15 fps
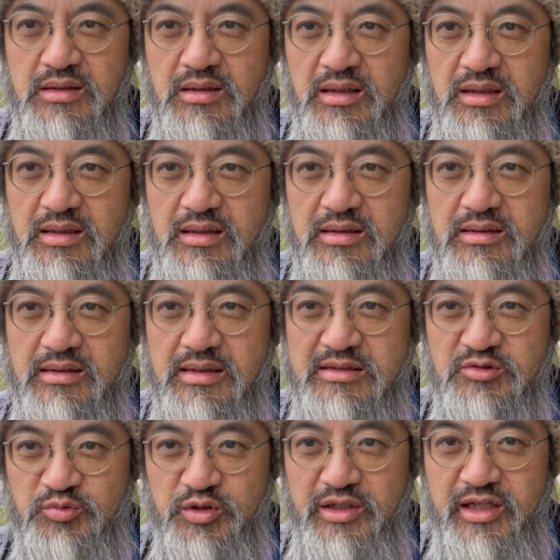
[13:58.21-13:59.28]

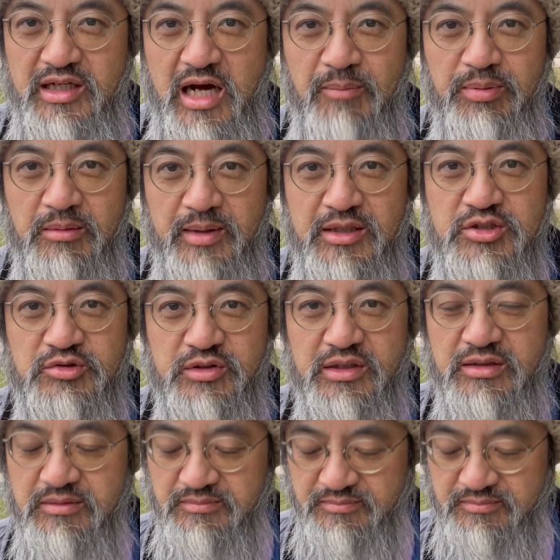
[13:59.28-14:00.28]
It's really complementary.